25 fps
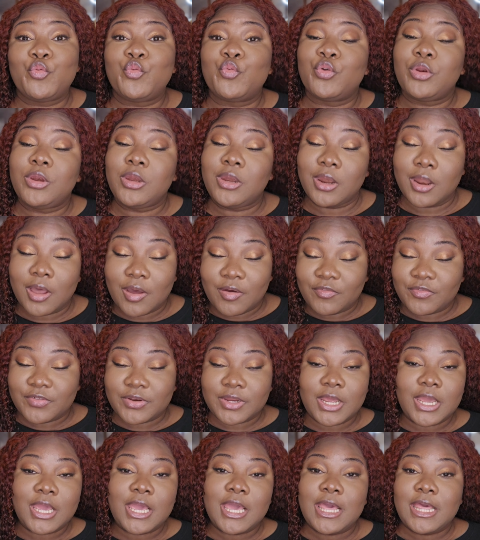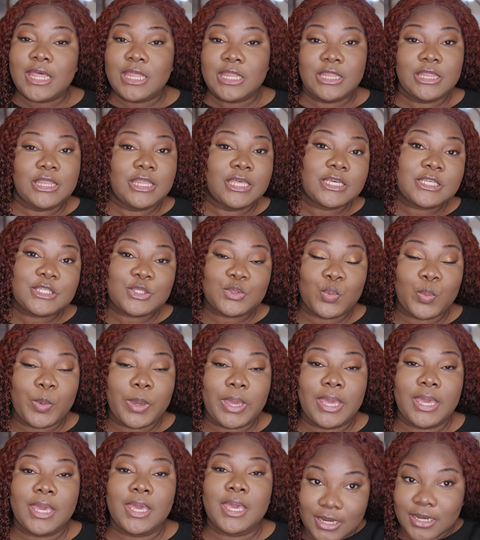loved this
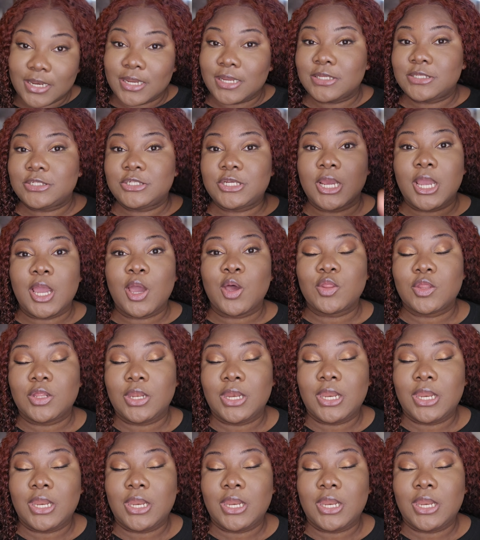wig check out the